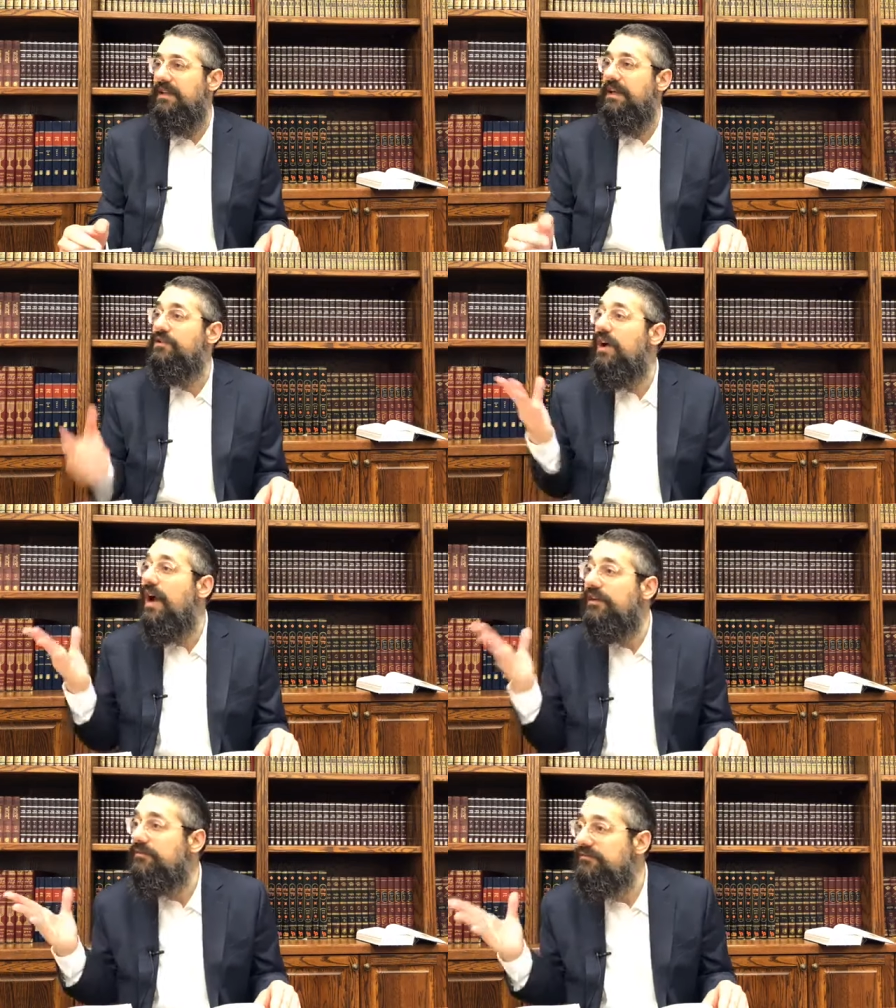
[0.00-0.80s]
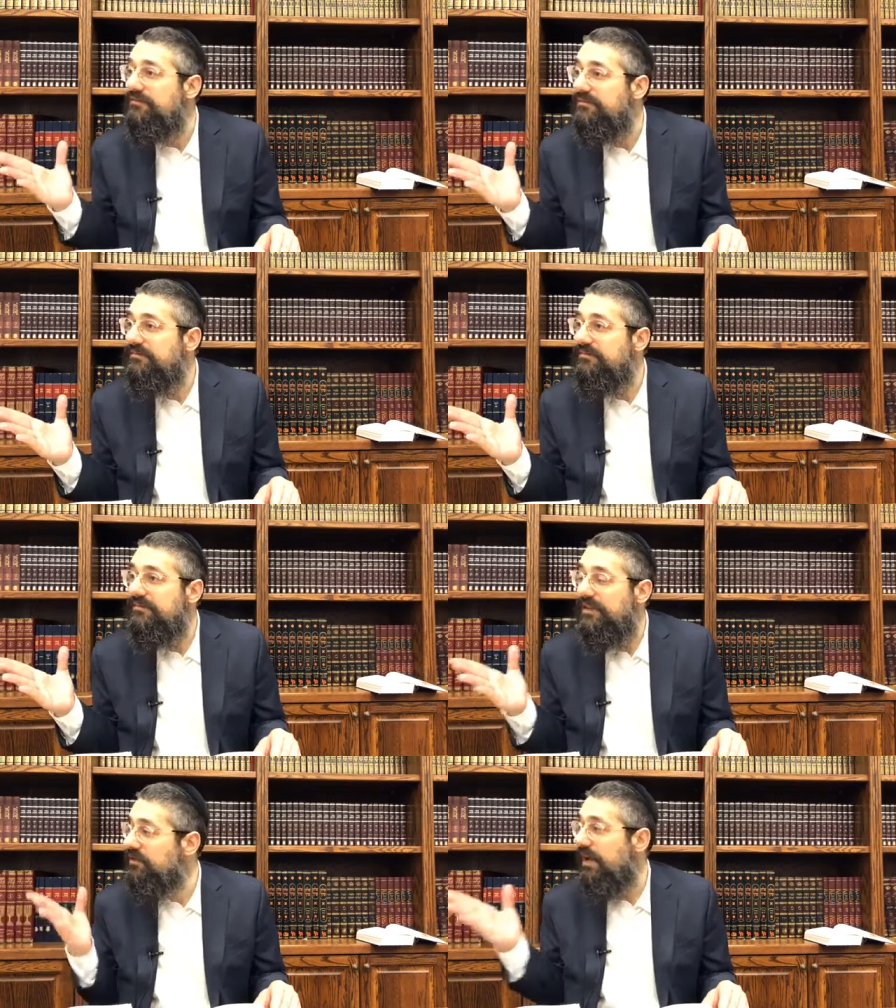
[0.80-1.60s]
It's gone.
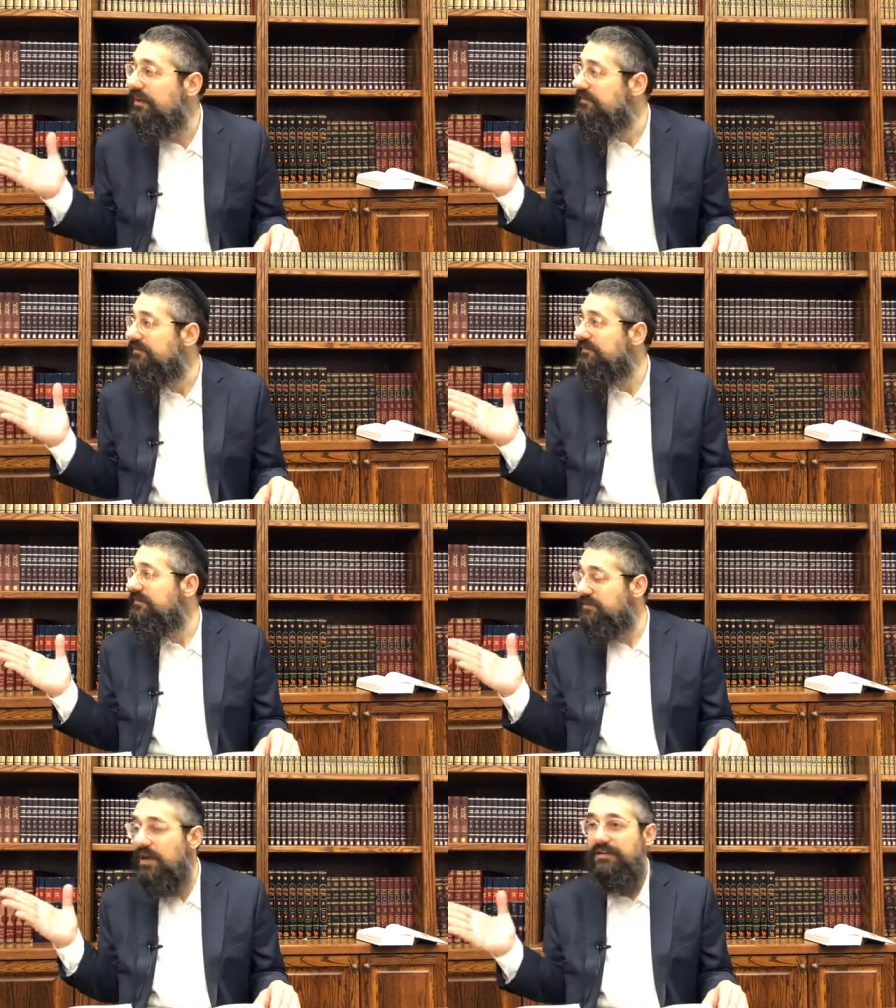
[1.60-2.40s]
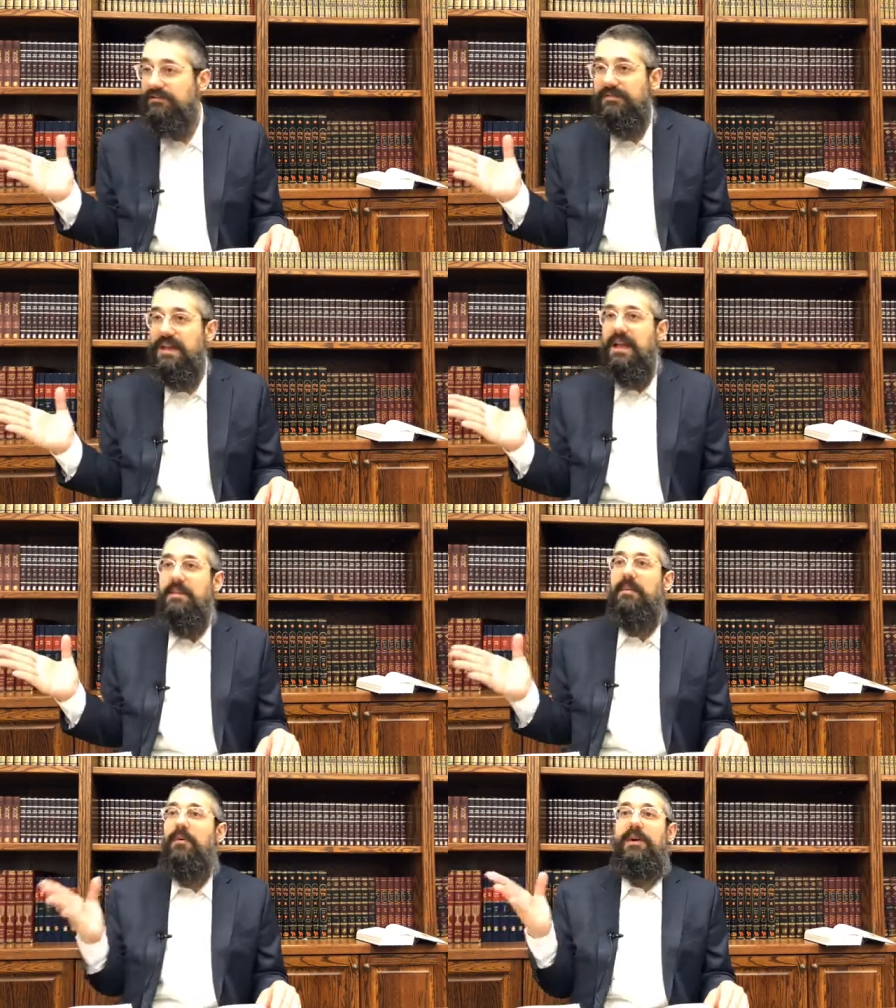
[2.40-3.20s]
It's gone. It's gone.
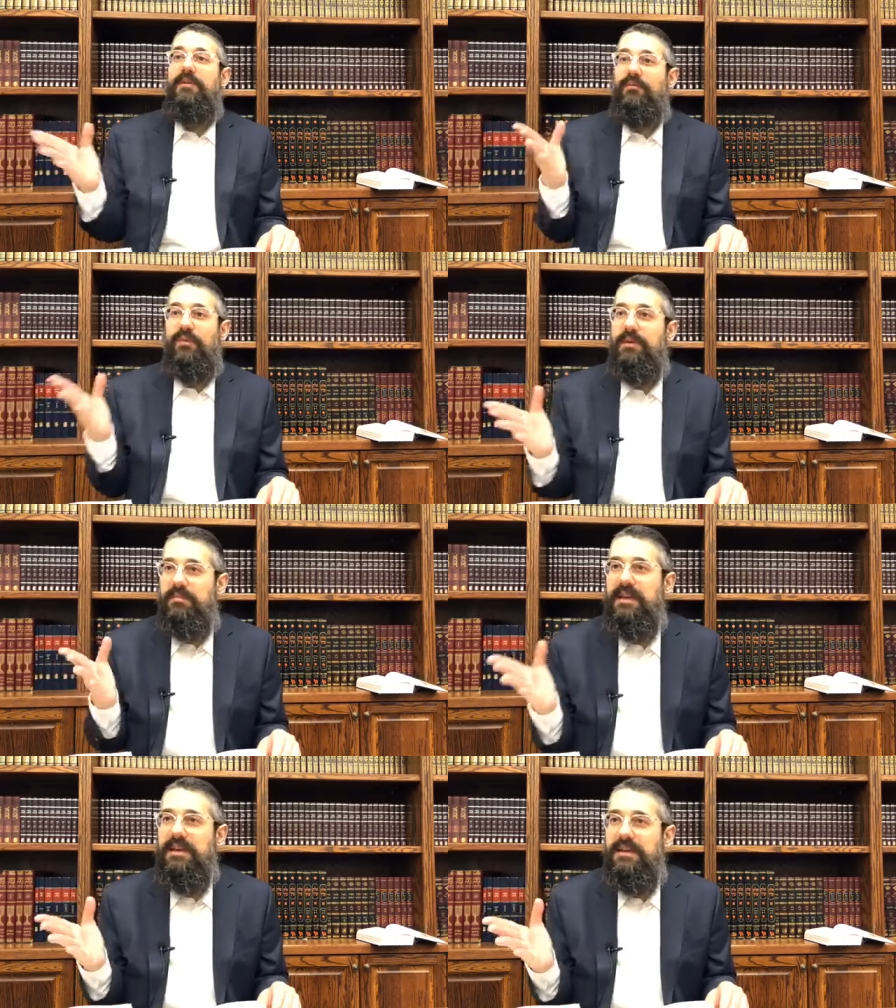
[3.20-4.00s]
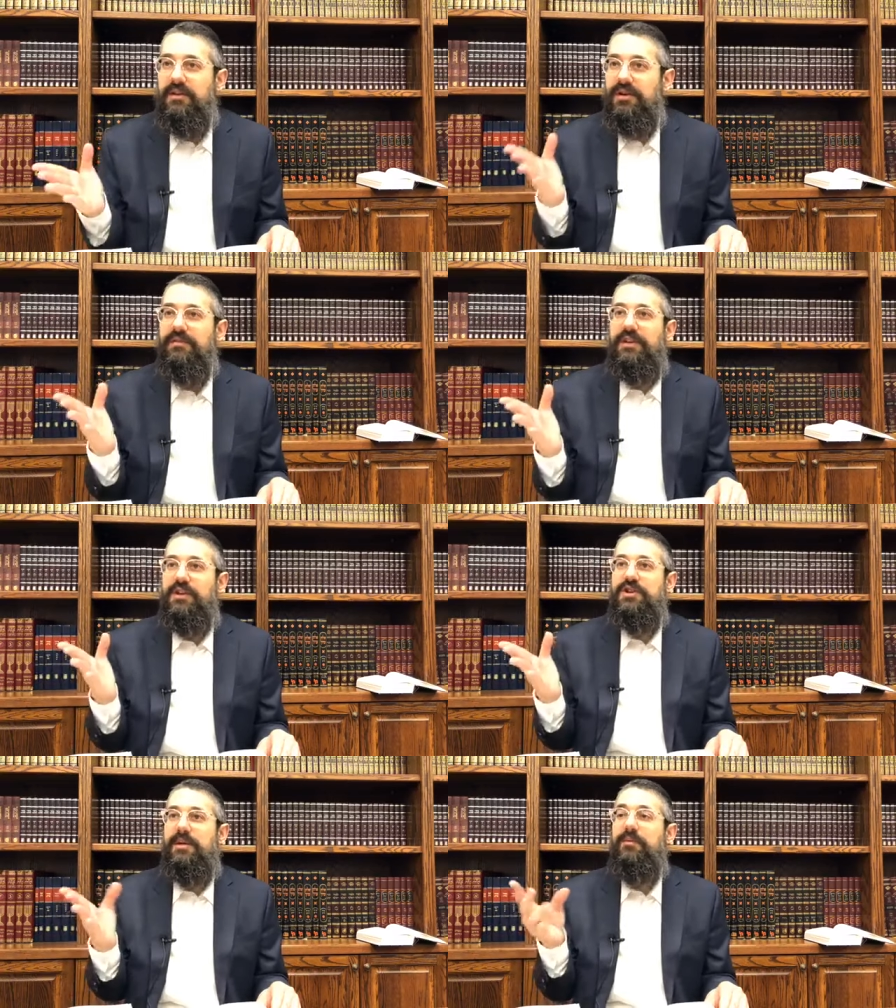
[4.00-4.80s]
But if would it be good if the
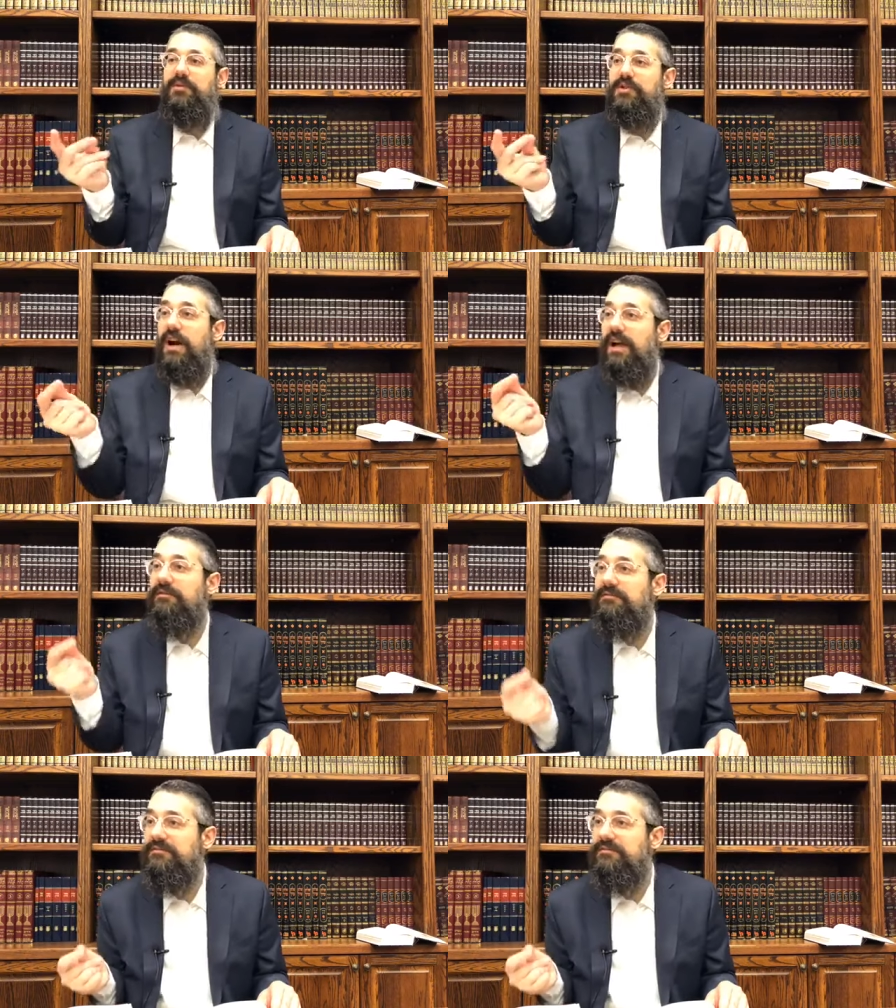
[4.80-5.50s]
neshama was gone?